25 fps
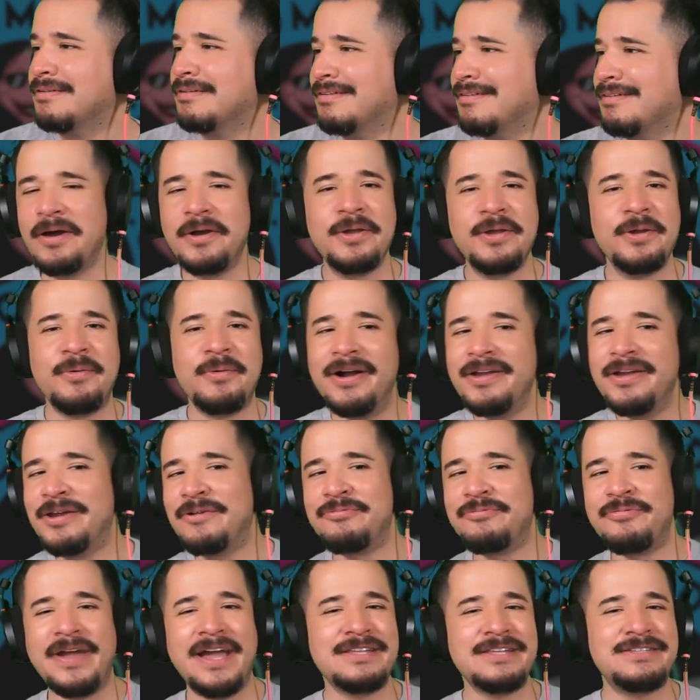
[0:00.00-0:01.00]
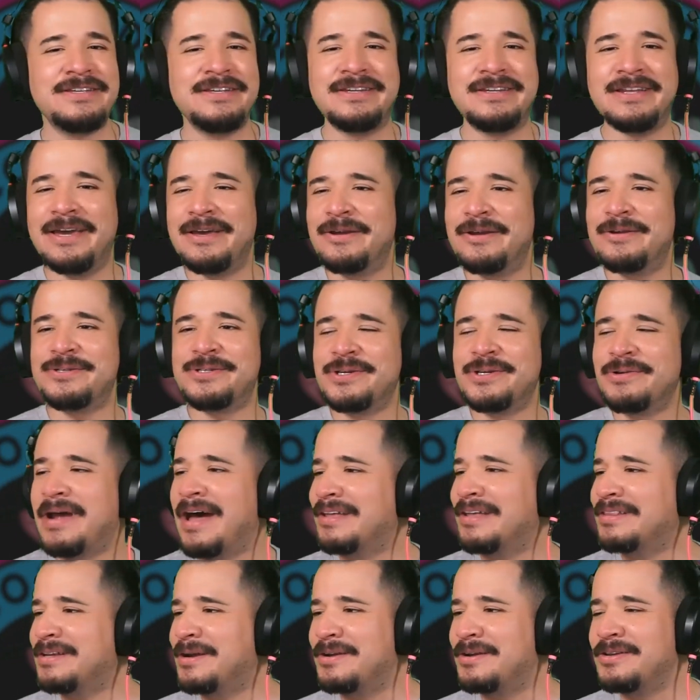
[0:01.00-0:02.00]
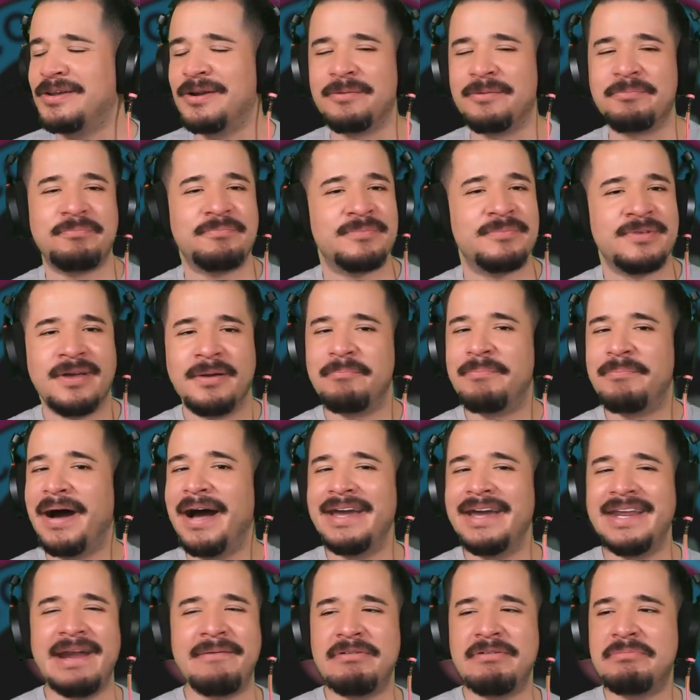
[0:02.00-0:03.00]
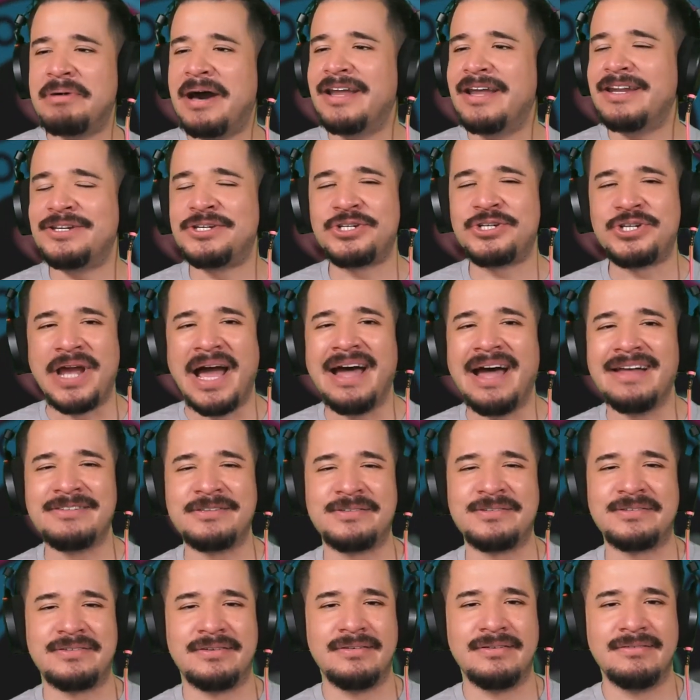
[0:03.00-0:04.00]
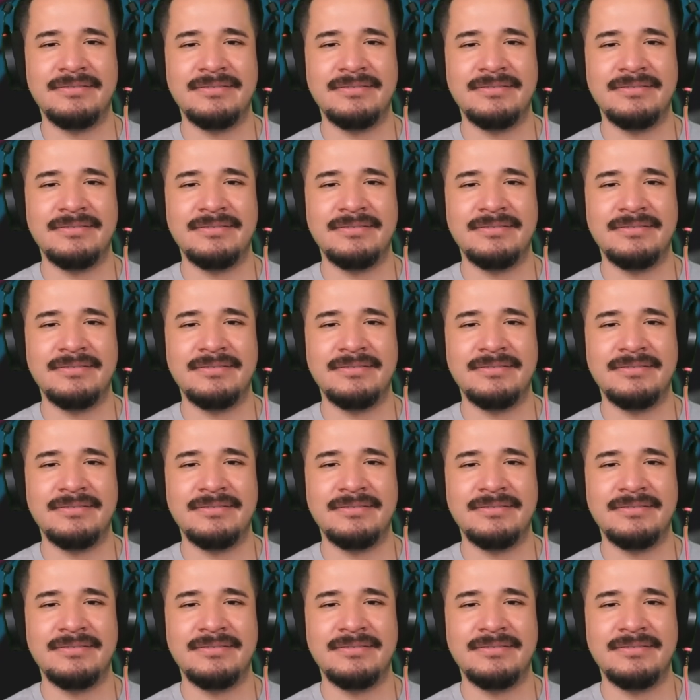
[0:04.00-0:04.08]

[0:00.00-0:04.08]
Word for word: You want your fancy dinners, you're out there, you know, buying everybody shots.